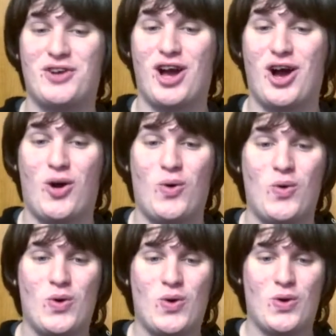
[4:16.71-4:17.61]

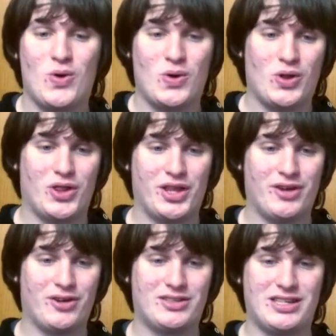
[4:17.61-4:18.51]
know
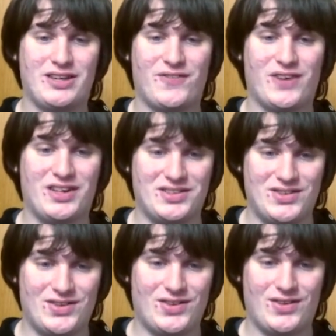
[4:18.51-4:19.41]
there is a
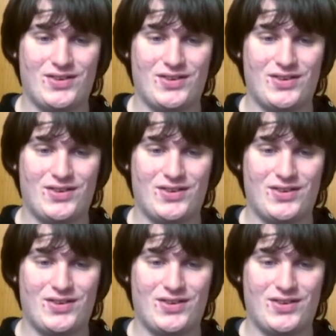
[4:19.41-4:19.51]
difference.